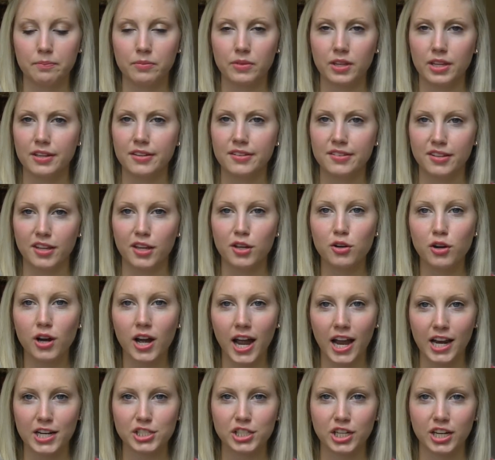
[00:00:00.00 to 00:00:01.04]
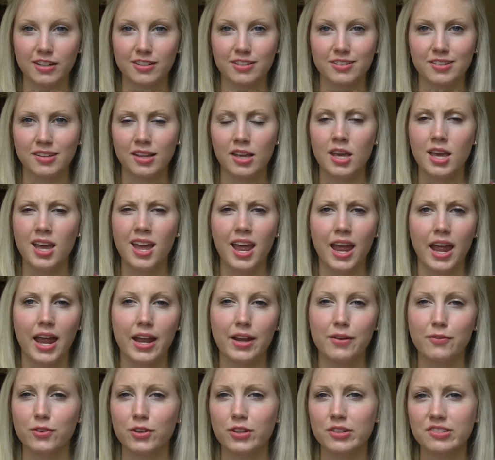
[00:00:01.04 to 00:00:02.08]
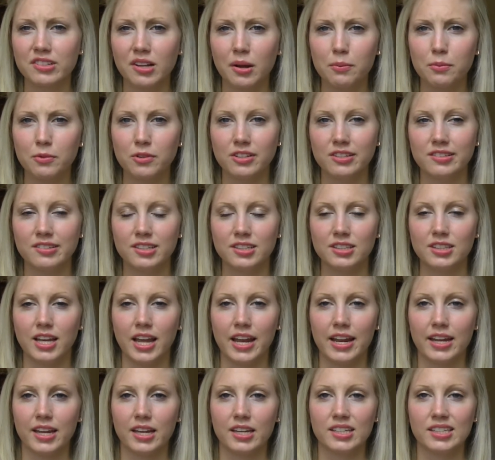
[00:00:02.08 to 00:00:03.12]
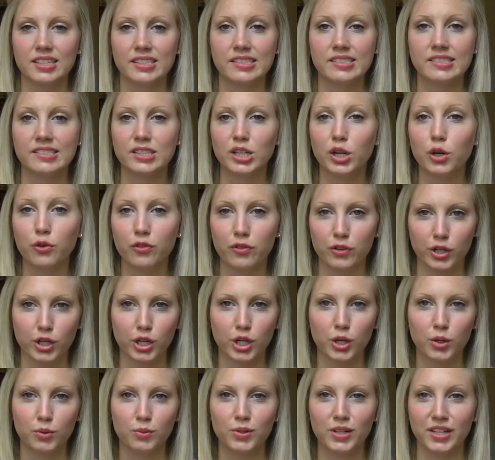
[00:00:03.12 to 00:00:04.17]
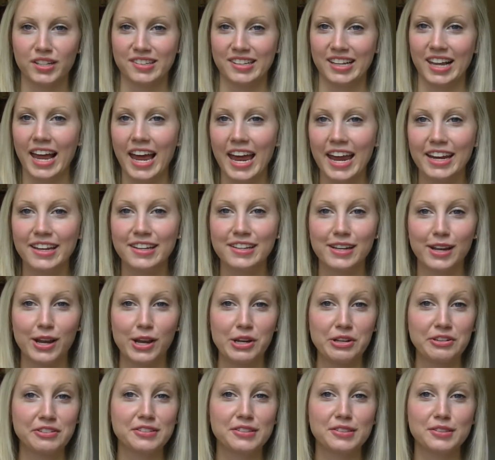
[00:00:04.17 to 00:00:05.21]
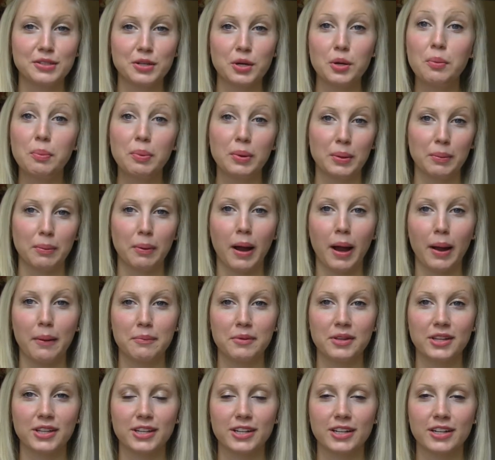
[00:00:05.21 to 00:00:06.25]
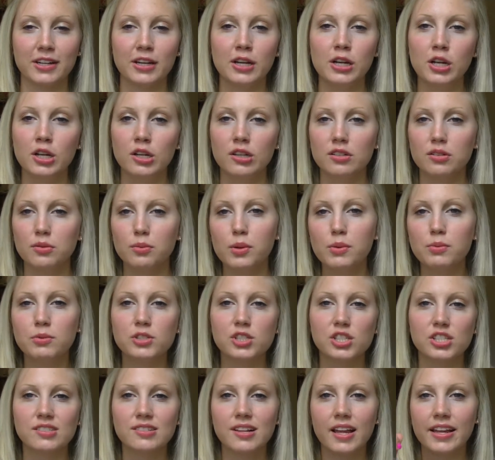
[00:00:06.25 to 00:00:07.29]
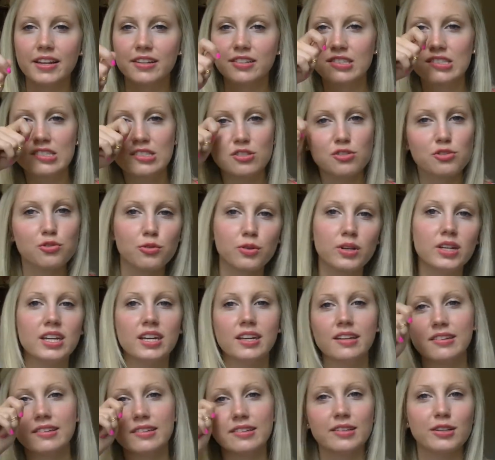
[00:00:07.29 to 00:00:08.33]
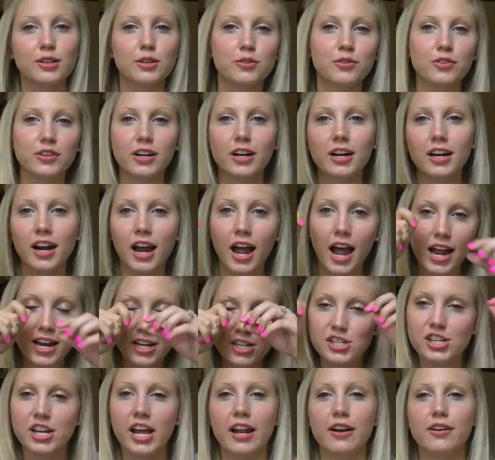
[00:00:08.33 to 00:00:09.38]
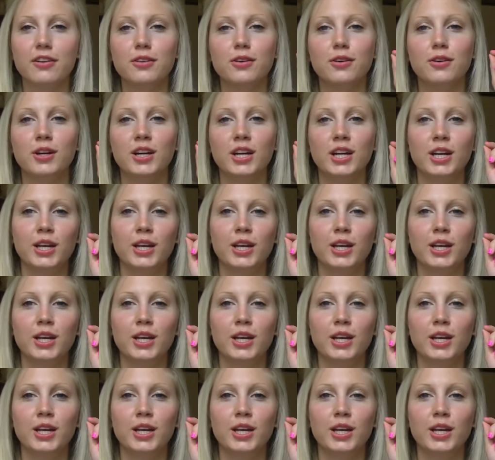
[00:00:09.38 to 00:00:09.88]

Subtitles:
single eyeshadows, and for some reason like silver was like super popular, so we would just like streak silver eyeshadow,